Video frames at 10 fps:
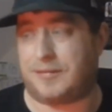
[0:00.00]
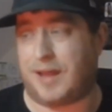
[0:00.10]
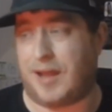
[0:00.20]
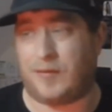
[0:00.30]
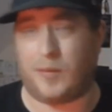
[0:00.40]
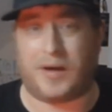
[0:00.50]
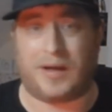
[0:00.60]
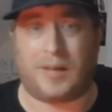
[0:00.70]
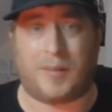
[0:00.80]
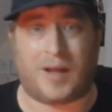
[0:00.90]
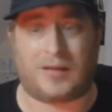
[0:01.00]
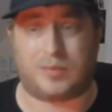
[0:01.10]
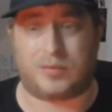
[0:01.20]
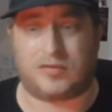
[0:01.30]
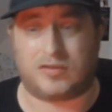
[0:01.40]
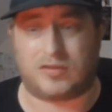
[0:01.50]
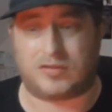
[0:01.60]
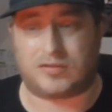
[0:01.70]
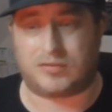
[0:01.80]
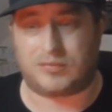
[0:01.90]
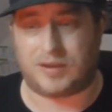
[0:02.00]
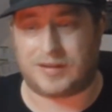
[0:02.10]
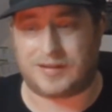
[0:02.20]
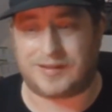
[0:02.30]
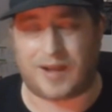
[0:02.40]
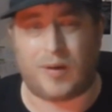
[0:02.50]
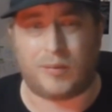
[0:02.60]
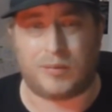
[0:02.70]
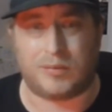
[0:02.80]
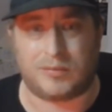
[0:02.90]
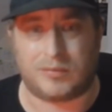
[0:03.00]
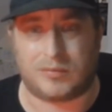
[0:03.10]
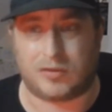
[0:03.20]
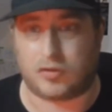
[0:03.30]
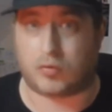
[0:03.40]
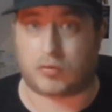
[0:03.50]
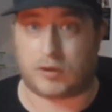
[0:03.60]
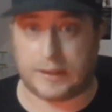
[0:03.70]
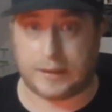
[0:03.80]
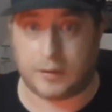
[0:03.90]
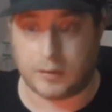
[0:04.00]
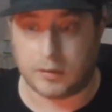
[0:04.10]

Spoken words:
Everyone in the match was just, you could tell, just green.